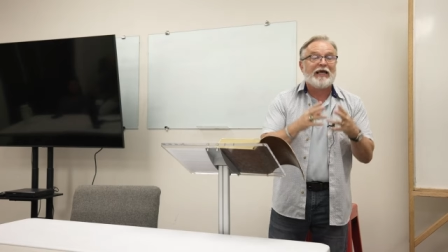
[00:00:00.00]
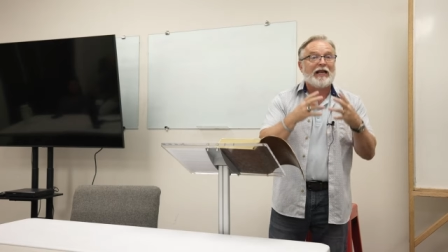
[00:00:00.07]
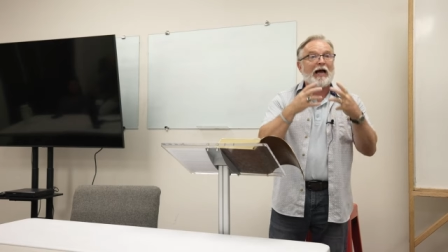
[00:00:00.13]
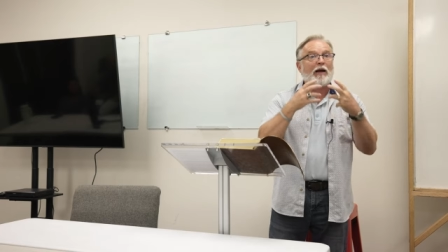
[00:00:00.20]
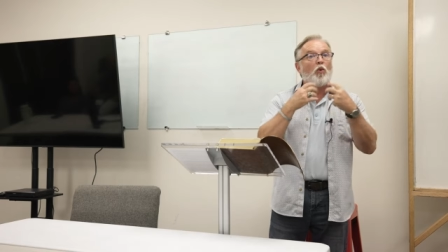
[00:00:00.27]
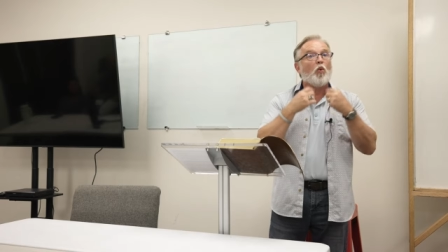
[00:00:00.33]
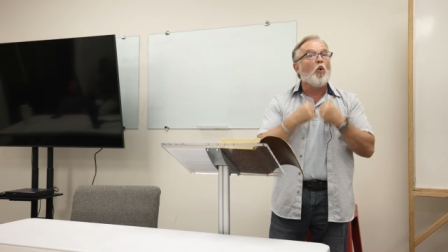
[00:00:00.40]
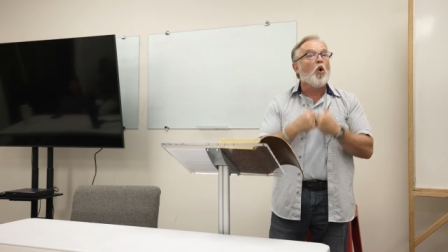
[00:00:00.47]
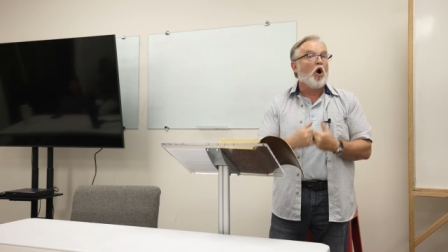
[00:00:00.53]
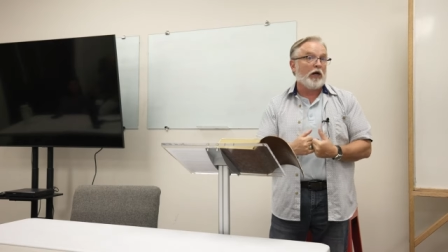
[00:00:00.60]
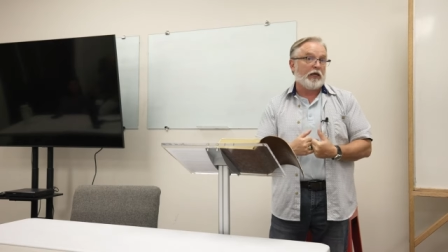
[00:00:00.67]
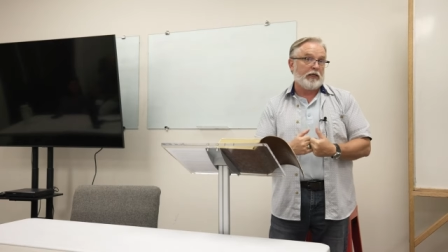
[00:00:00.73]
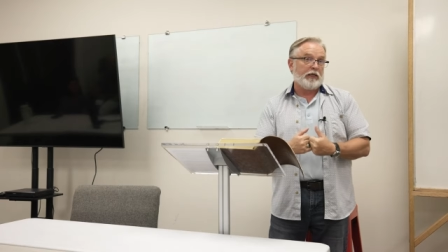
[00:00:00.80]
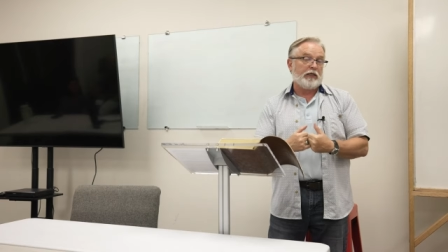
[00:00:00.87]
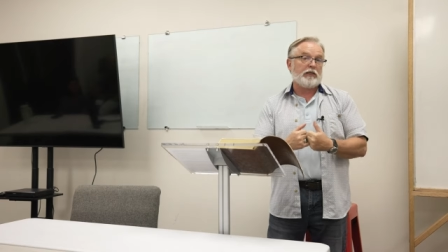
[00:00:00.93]
and I
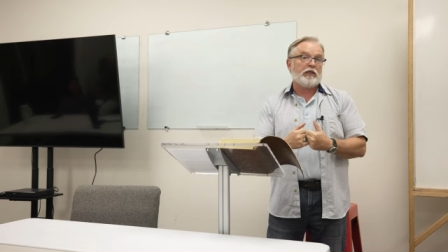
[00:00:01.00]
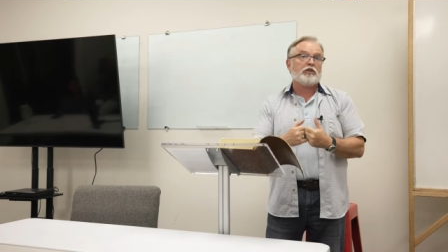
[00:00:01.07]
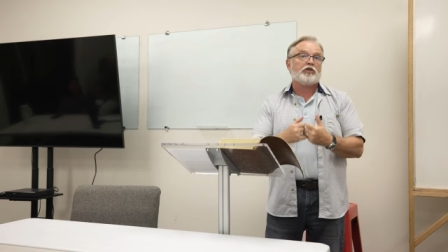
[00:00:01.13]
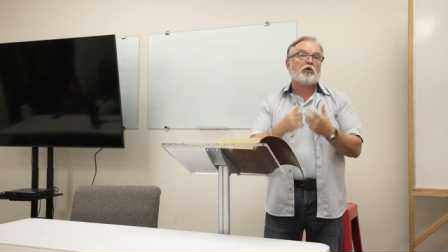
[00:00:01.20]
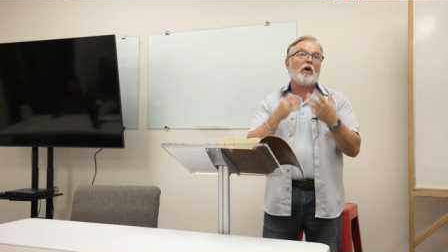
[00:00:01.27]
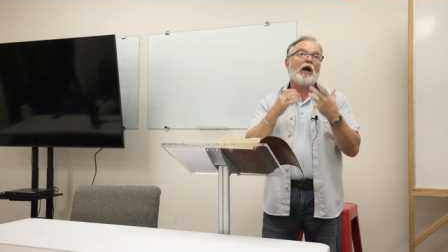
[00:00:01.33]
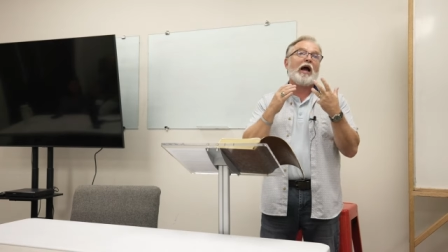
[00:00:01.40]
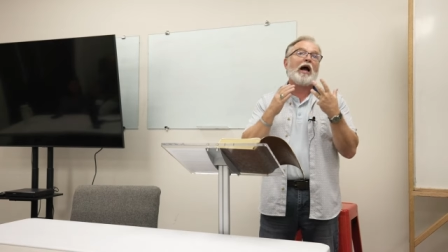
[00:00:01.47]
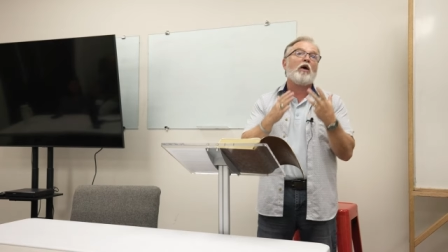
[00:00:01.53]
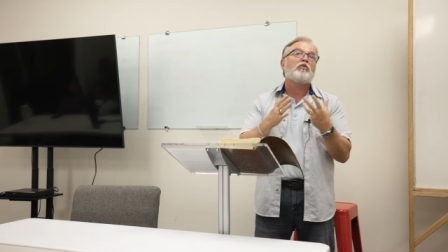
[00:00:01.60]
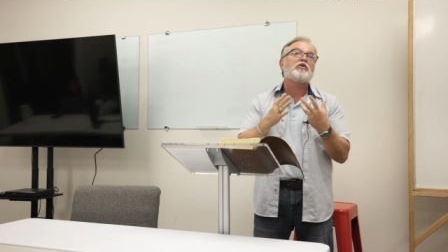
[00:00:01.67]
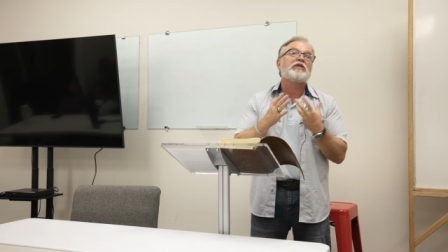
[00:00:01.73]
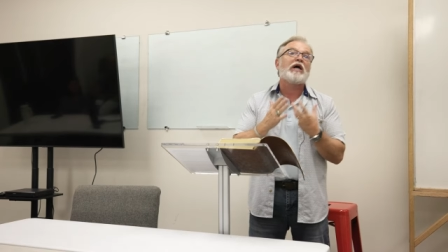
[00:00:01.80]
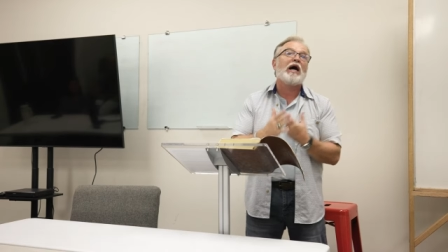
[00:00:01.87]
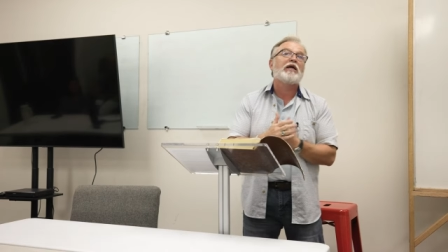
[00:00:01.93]
wanted it. And so how
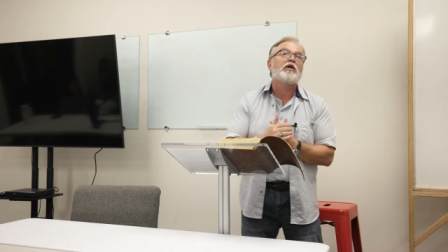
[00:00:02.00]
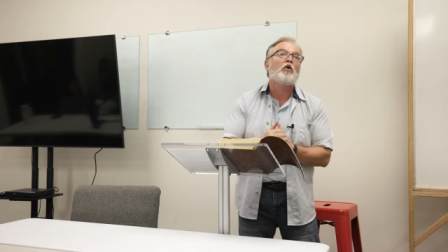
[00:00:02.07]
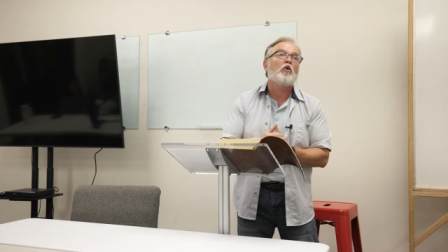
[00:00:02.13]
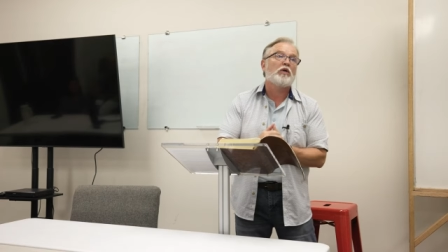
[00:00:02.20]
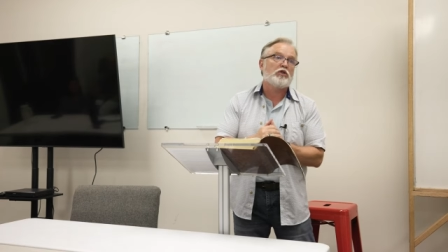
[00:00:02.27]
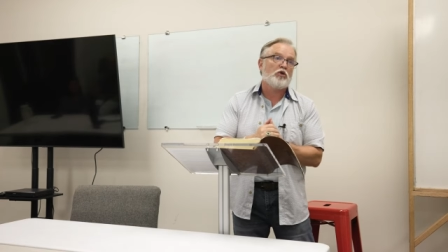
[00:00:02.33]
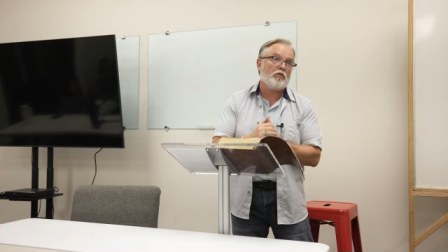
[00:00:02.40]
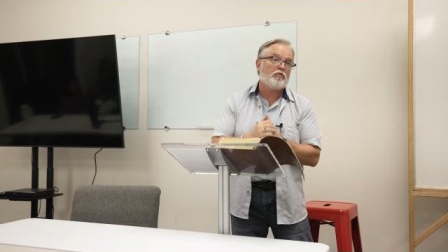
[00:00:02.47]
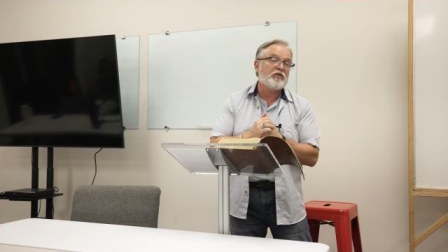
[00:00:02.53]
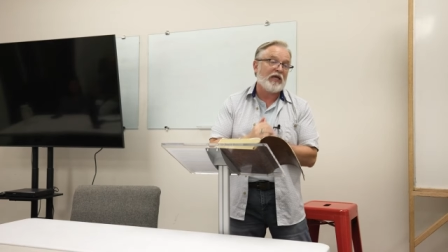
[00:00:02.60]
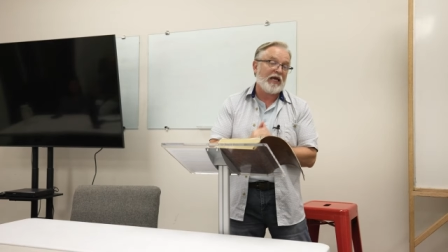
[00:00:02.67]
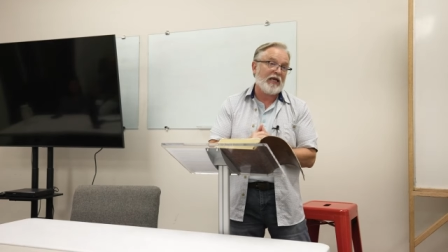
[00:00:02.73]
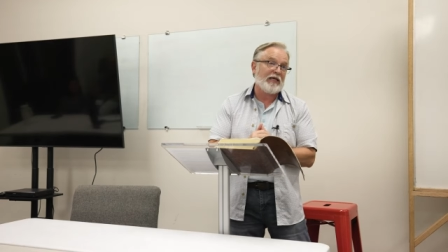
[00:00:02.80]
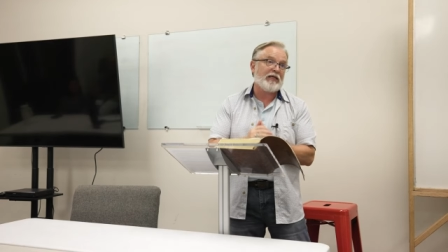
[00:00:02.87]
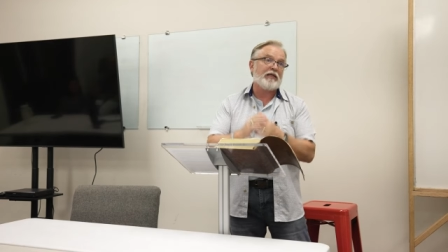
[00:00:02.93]
was I going to
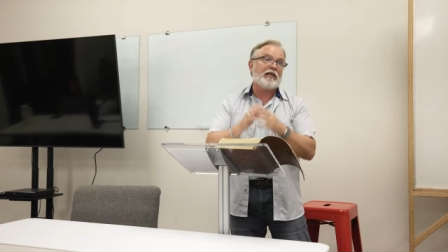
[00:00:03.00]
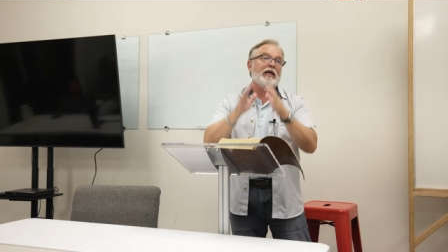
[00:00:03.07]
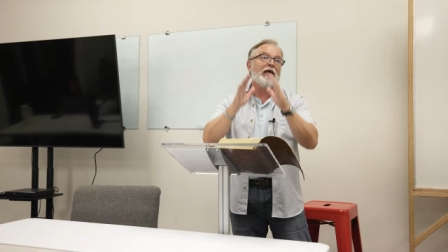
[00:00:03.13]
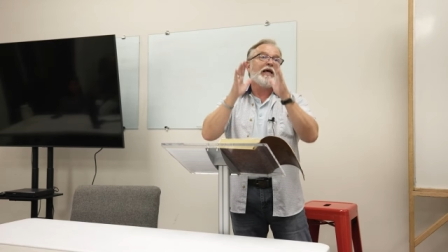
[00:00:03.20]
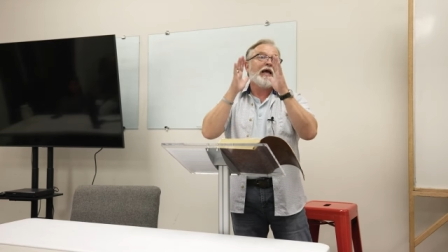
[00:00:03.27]
obtain it?